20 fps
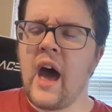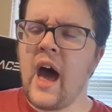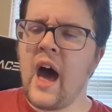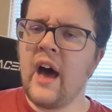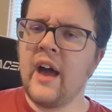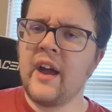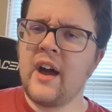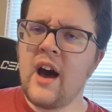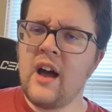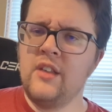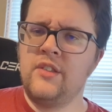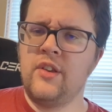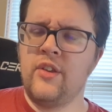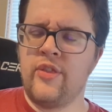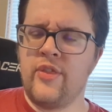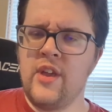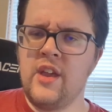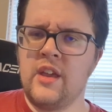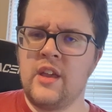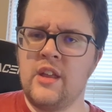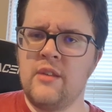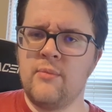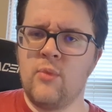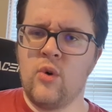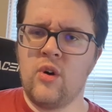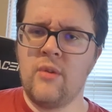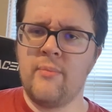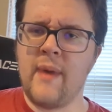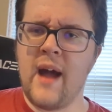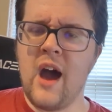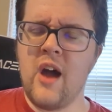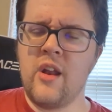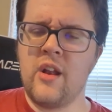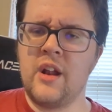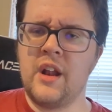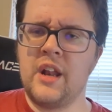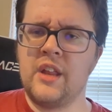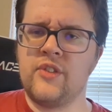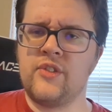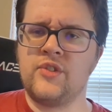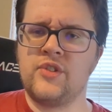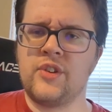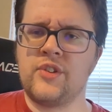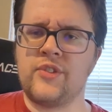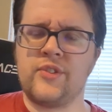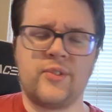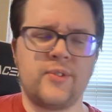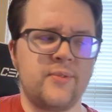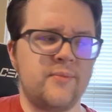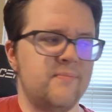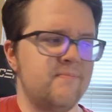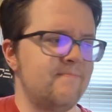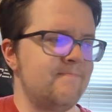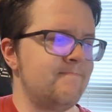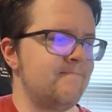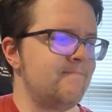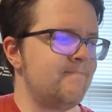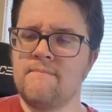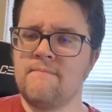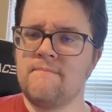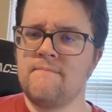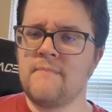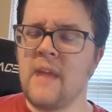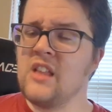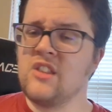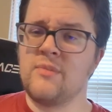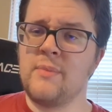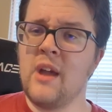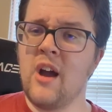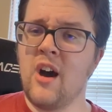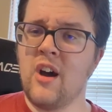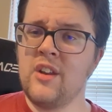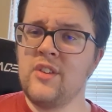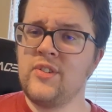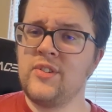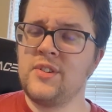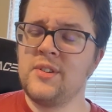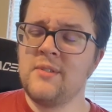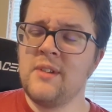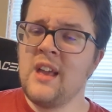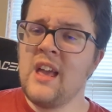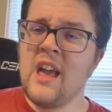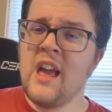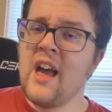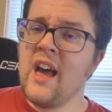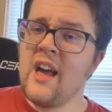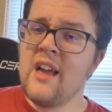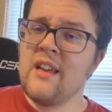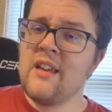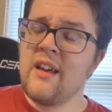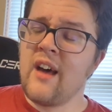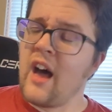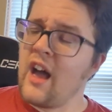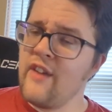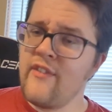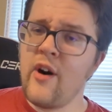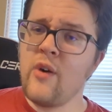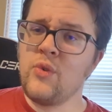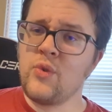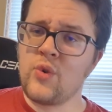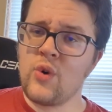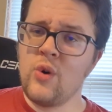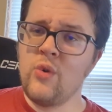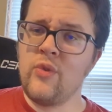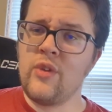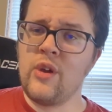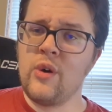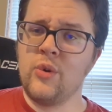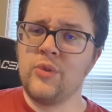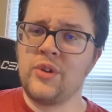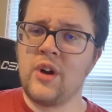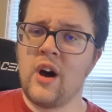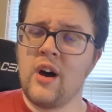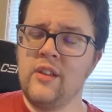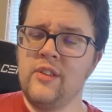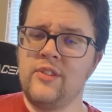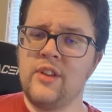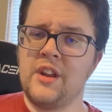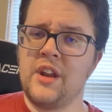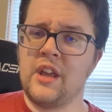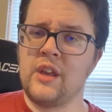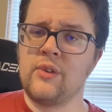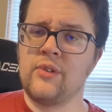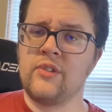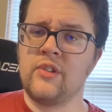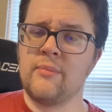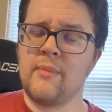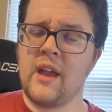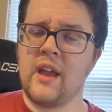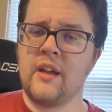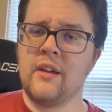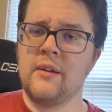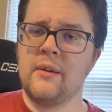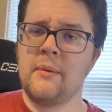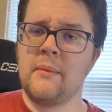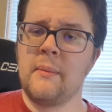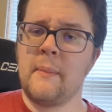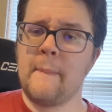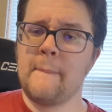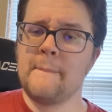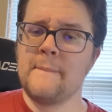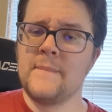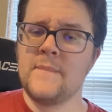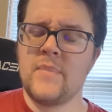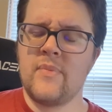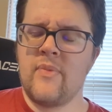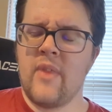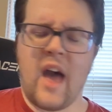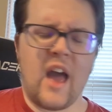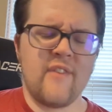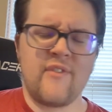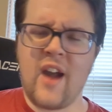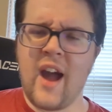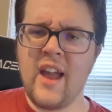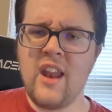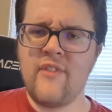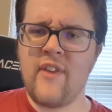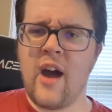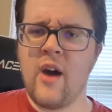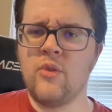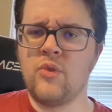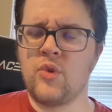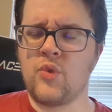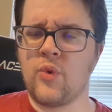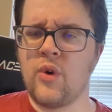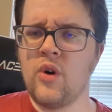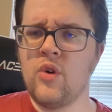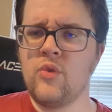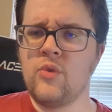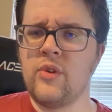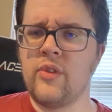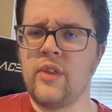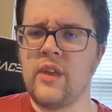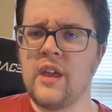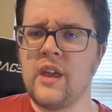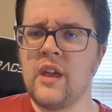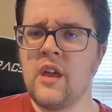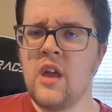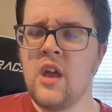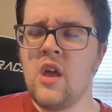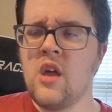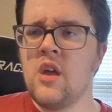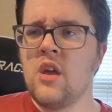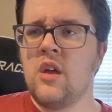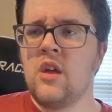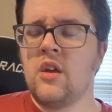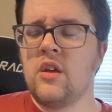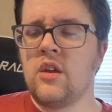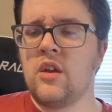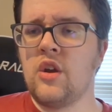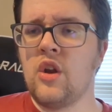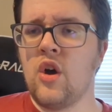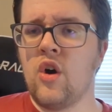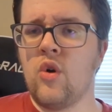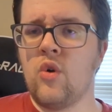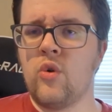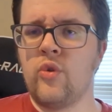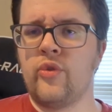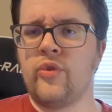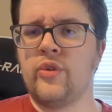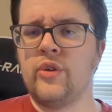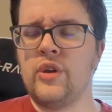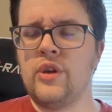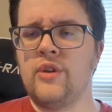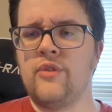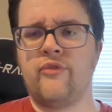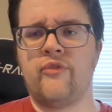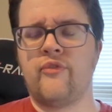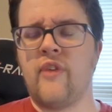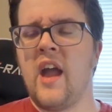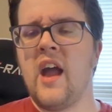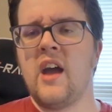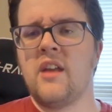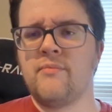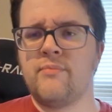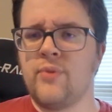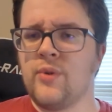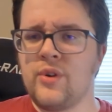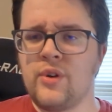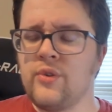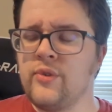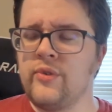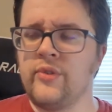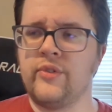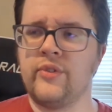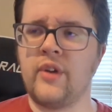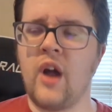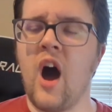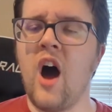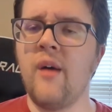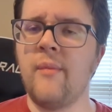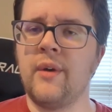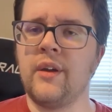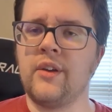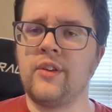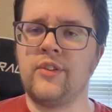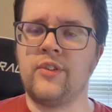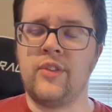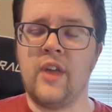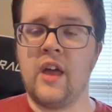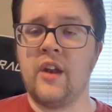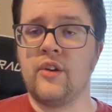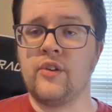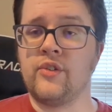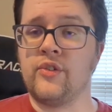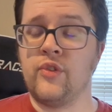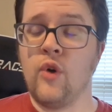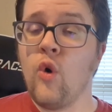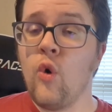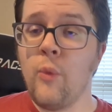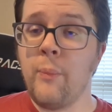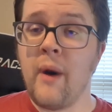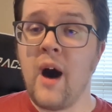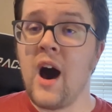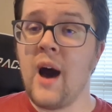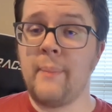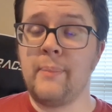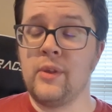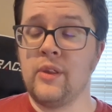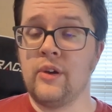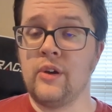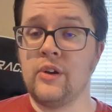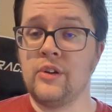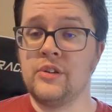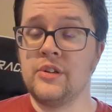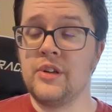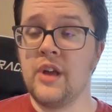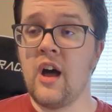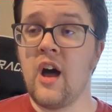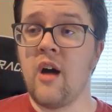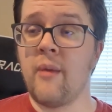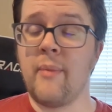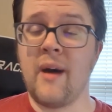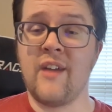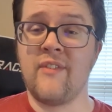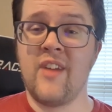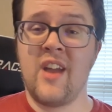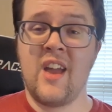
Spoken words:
I got to thinking more about it, and it's just, and to be honest, I've outgrown the old content I used to make. I've kind of outgrown the fan-produced comics that are so popular to dub.